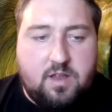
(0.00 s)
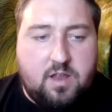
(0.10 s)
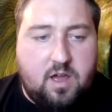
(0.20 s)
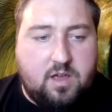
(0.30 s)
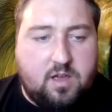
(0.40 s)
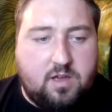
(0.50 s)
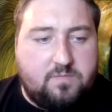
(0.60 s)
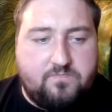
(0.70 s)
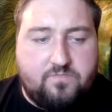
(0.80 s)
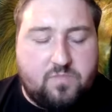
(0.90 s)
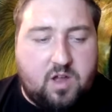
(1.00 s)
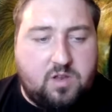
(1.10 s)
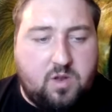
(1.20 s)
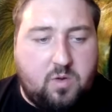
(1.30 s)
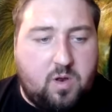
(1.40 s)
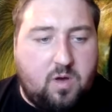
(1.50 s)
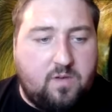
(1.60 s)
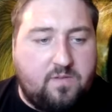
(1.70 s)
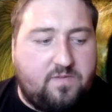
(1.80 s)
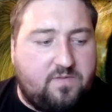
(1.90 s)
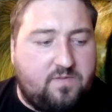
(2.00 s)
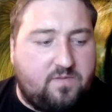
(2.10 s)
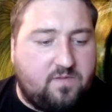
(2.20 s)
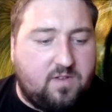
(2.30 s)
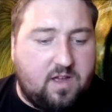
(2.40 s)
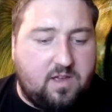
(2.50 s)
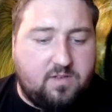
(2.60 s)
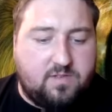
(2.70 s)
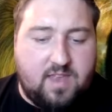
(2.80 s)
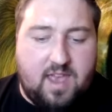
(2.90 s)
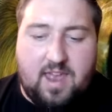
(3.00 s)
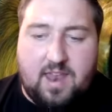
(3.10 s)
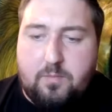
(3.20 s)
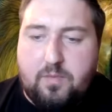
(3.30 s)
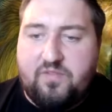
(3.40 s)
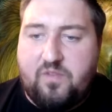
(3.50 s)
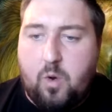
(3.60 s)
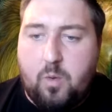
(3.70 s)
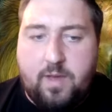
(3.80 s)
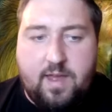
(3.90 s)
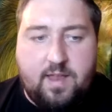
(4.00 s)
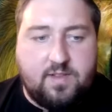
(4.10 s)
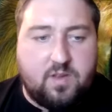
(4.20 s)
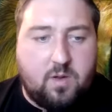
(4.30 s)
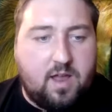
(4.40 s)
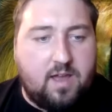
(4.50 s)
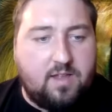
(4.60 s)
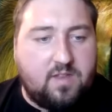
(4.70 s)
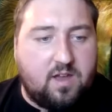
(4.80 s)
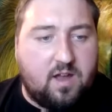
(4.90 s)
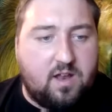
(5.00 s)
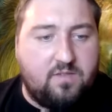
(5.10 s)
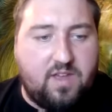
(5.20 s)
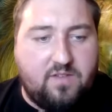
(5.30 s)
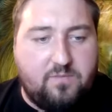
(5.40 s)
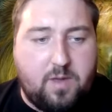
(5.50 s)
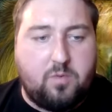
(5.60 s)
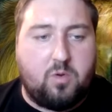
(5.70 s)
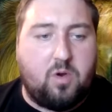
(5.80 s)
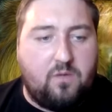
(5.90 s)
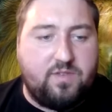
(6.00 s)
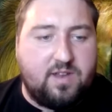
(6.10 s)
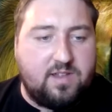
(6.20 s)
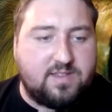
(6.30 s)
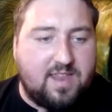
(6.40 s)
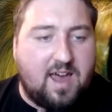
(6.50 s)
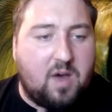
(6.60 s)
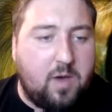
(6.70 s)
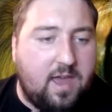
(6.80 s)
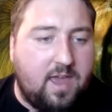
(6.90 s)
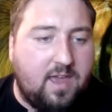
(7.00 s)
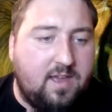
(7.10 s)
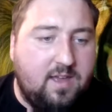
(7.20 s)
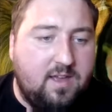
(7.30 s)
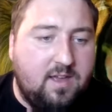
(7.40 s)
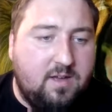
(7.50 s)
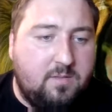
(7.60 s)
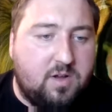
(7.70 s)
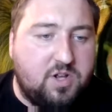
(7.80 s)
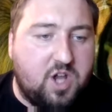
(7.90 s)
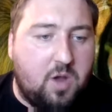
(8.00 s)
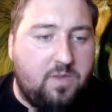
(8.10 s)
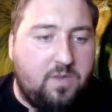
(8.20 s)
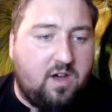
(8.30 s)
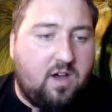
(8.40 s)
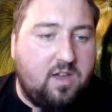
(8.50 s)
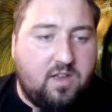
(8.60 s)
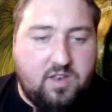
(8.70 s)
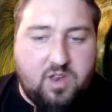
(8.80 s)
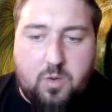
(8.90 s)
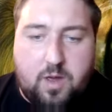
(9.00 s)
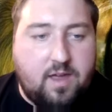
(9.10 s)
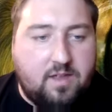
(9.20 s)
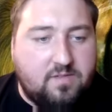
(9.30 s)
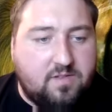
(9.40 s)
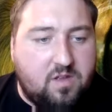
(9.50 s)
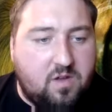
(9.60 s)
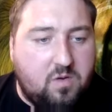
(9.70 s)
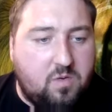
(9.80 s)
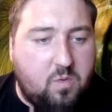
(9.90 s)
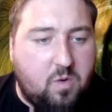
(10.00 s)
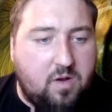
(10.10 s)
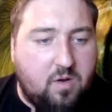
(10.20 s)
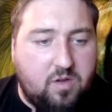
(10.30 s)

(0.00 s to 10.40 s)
Like I do a lot of like singing and performing. So I like to kind of give people confidence in that way by showing that I can do it. So why not